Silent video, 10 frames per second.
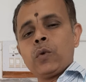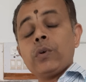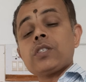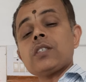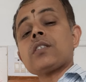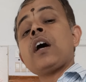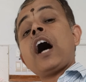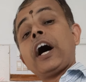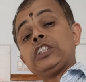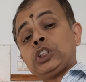which is
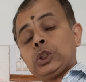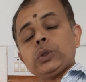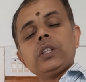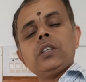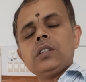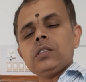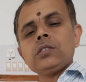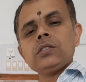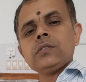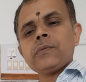assured
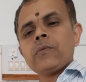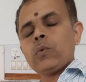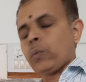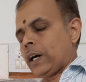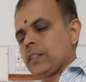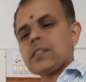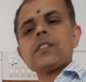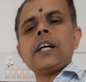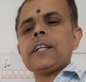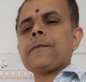ones
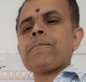that.